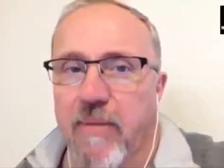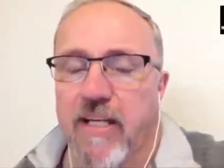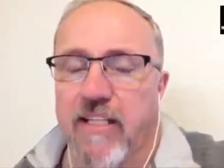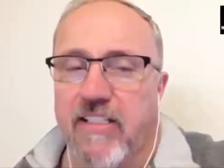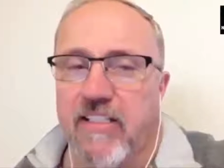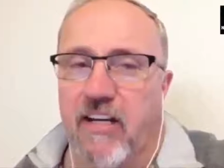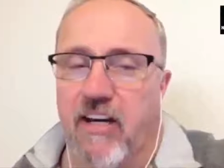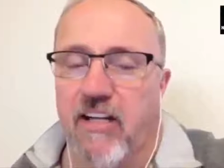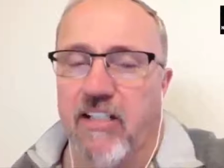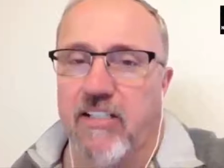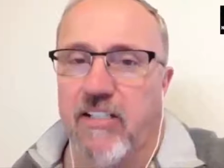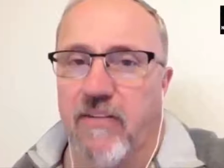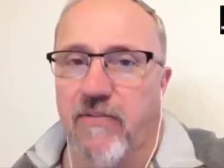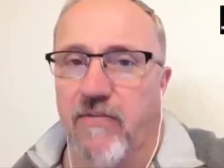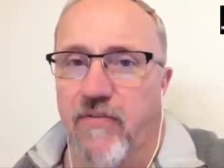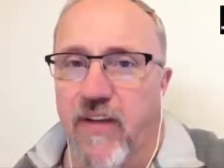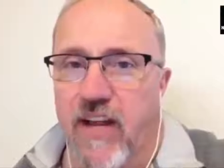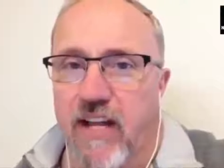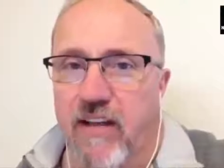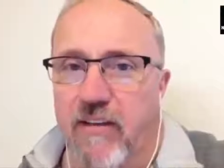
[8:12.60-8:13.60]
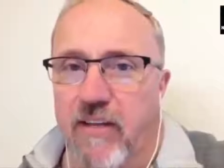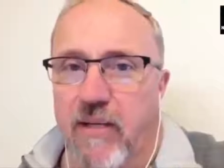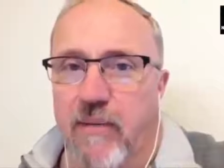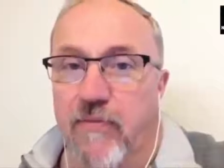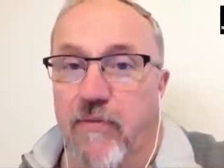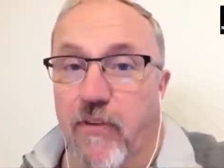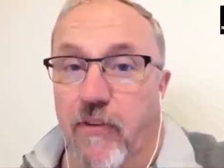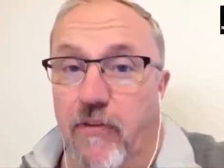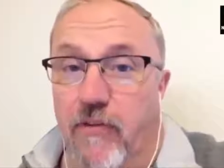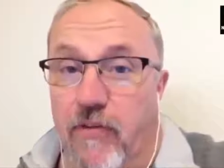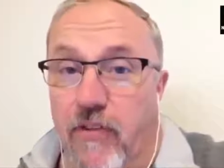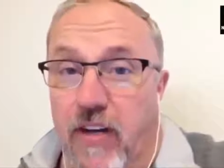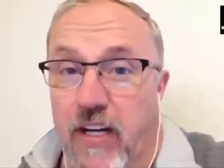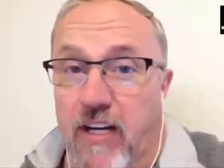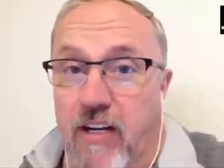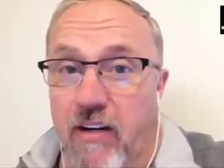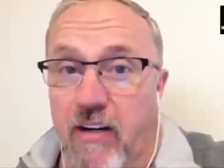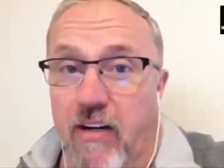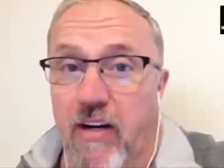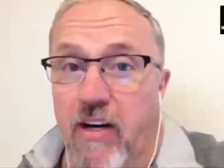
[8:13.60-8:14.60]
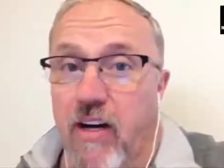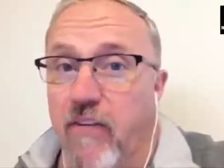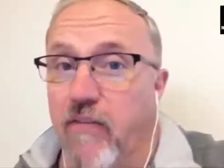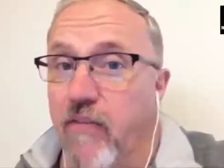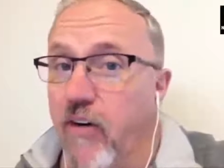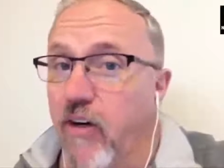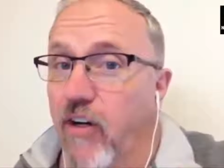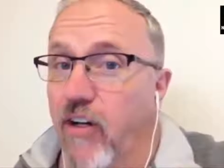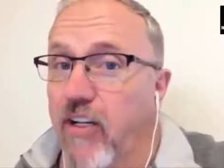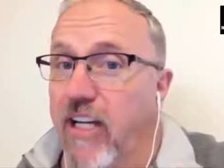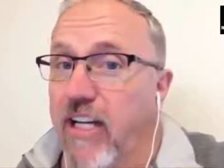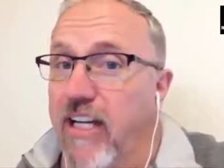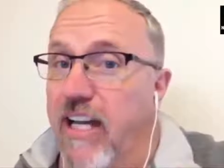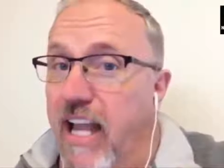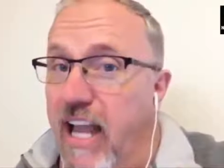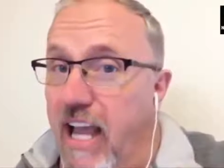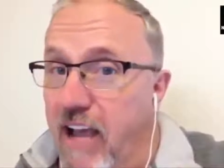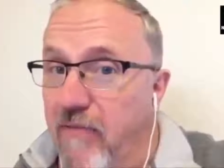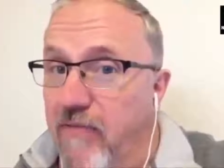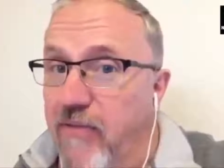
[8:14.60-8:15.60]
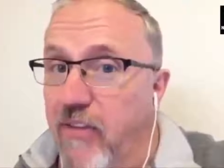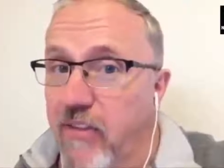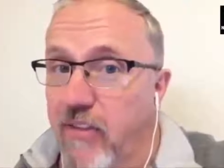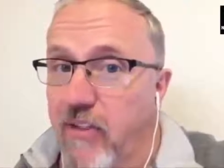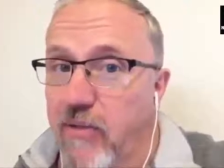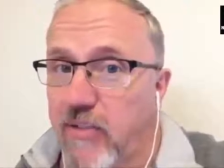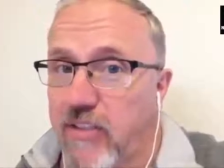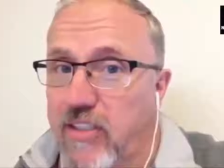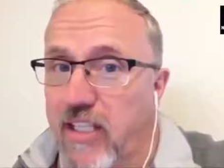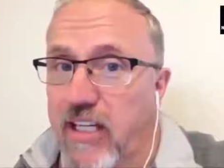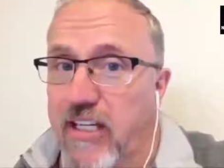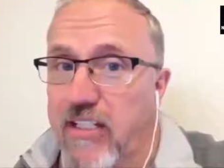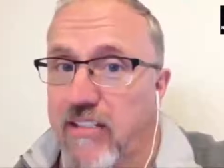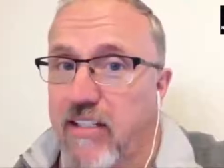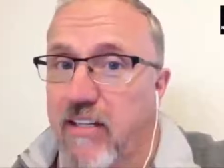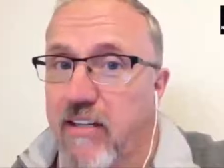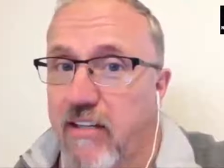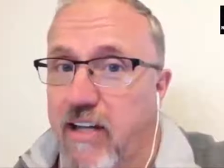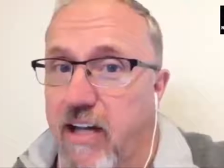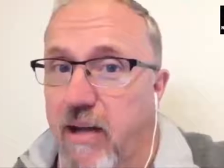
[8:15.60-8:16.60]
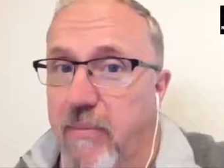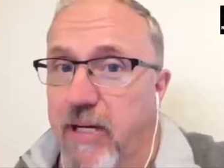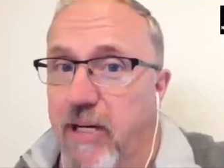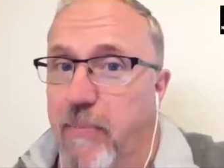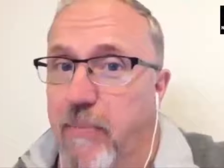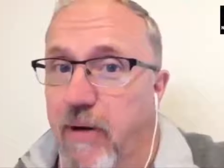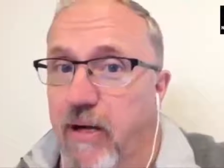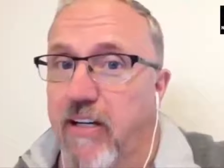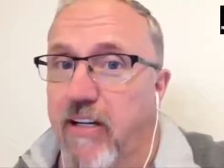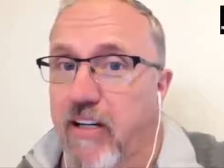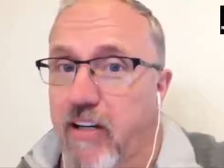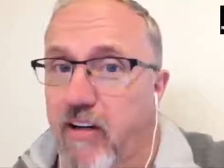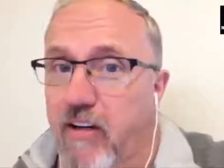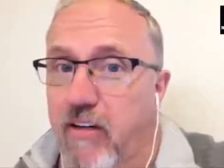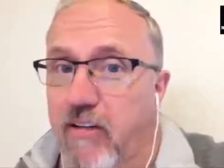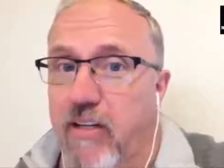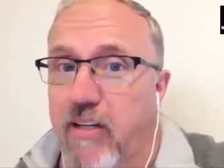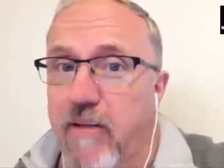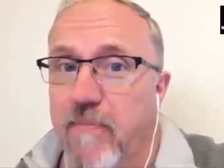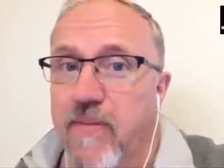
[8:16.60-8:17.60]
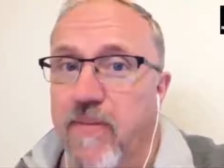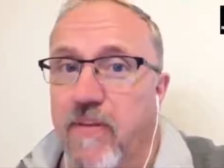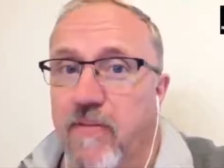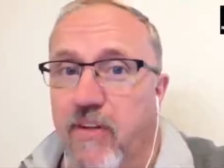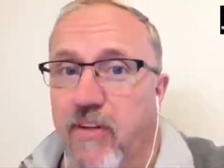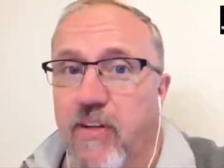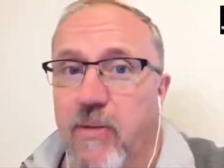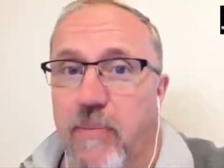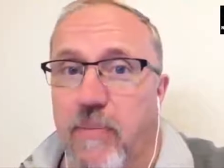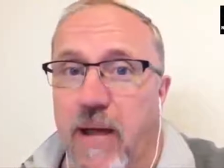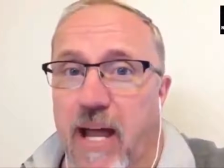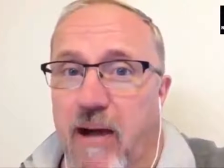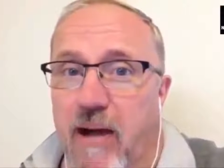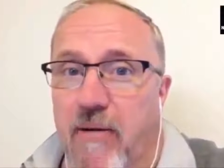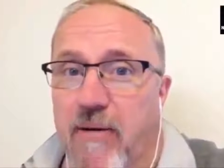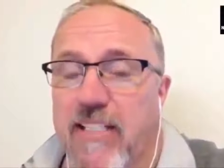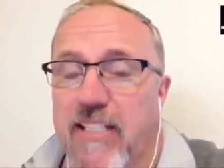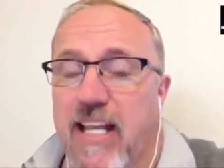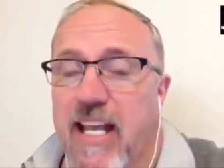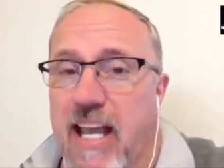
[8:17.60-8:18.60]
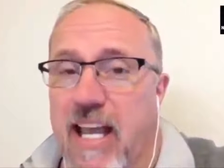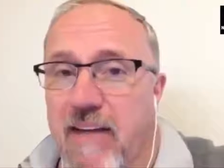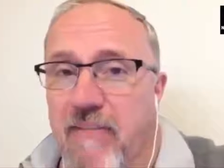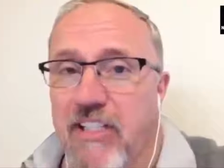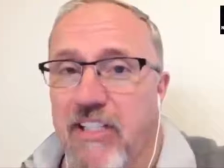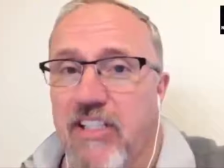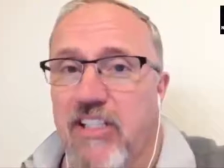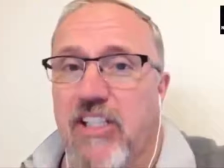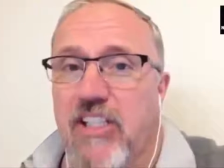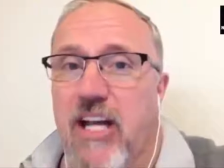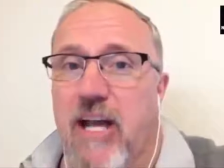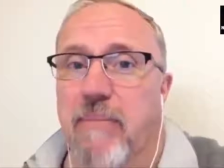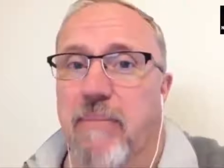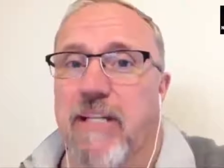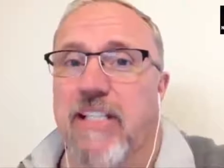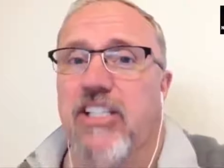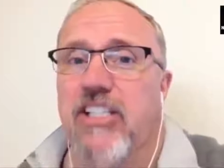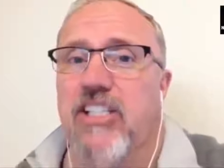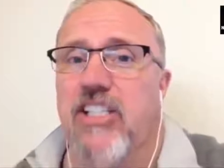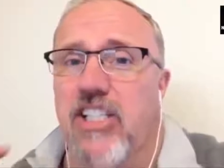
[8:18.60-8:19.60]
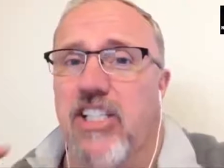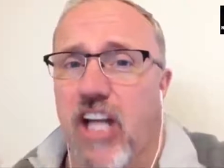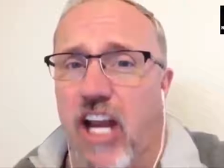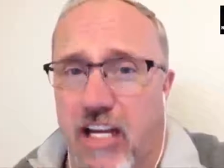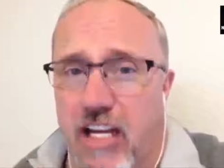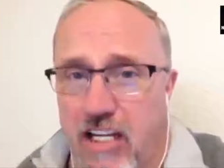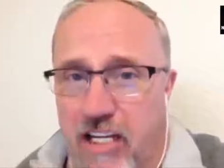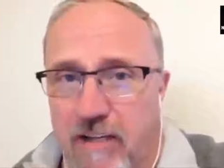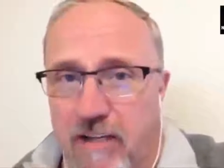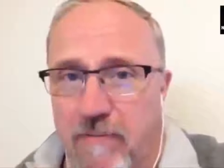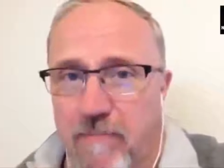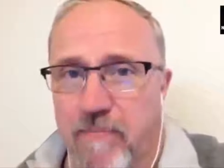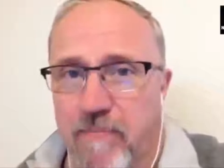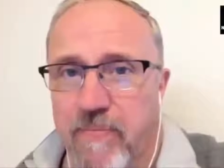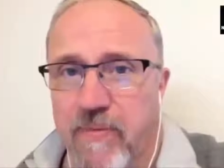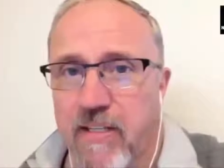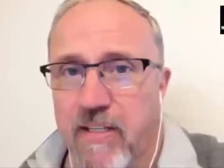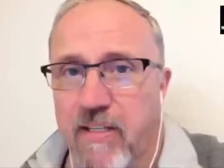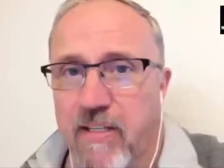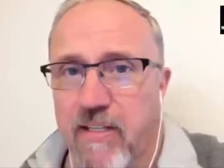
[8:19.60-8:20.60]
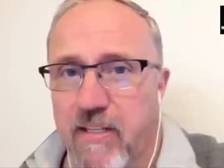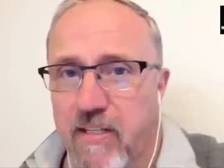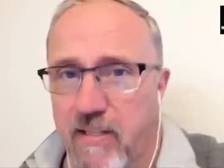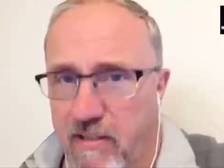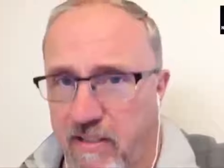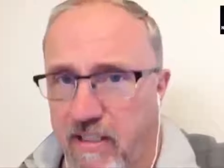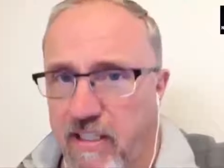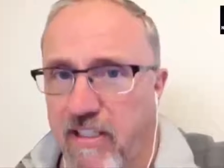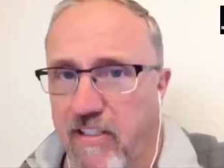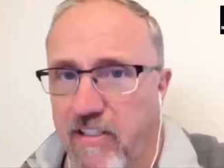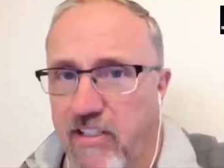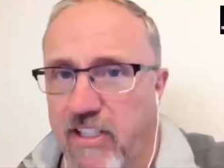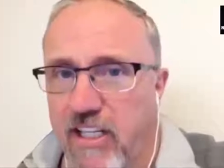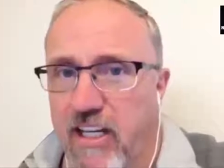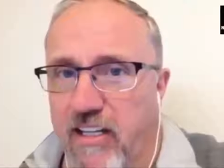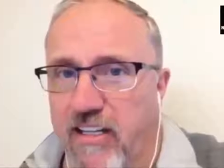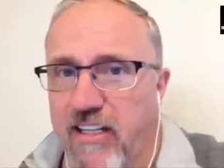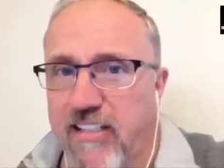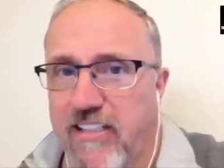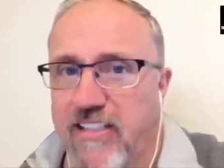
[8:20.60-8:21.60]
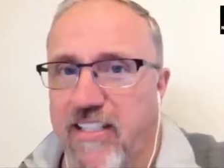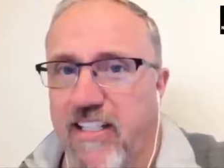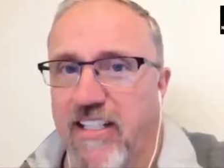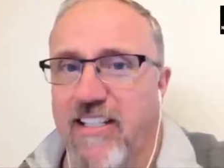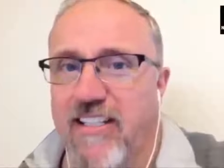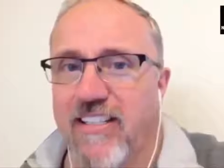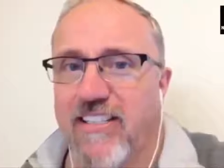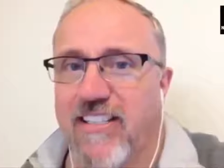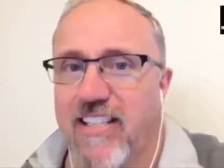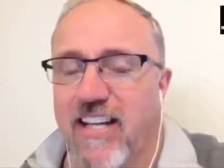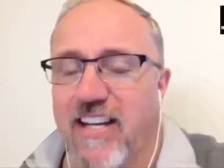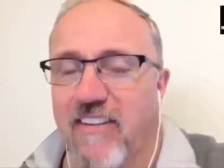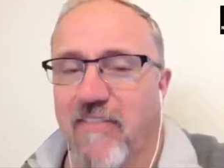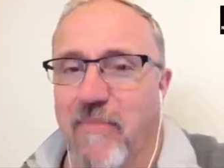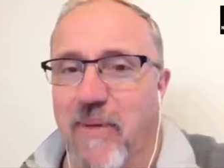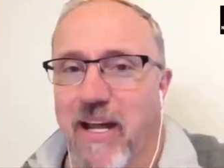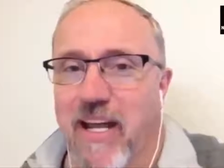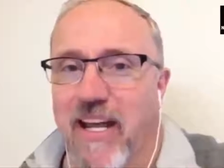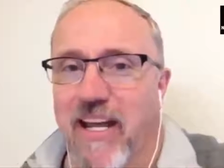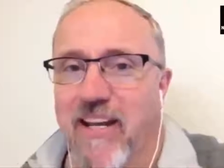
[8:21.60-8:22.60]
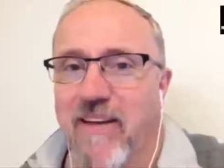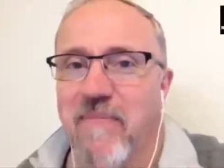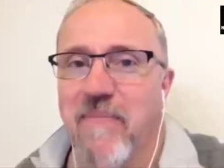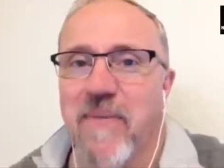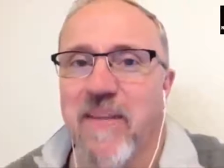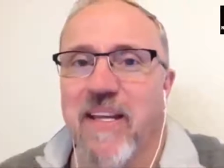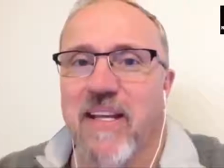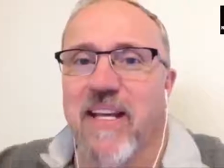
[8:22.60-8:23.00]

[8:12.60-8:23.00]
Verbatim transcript: and men's hearts that fail them for fear, for looking after those things that are coming upon the earth, for the powers of heaven shall be shaken. Then shall they see the Son of Man